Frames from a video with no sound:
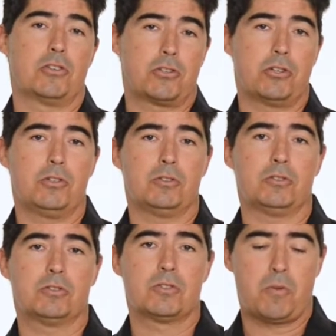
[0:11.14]
your
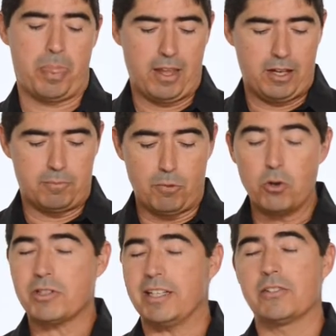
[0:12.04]
shoe.
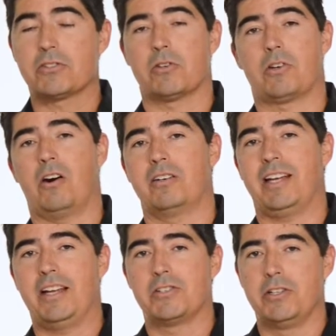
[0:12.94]
Most insoles aren't
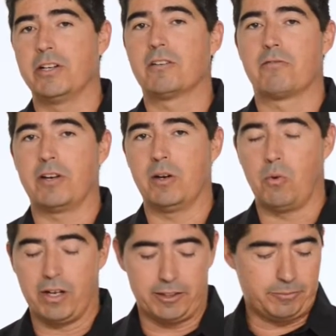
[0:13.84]
engineered very
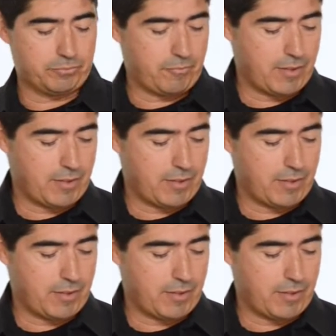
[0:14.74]
well,